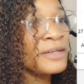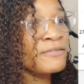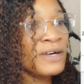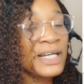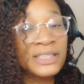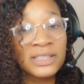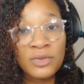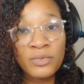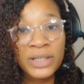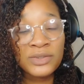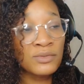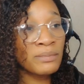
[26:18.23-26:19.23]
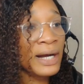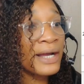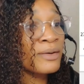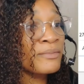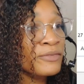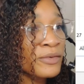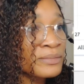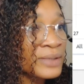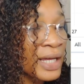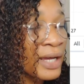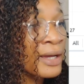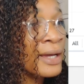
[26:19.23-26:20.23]
it finds a way to buy up from
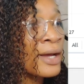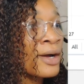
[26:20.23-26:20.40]
there,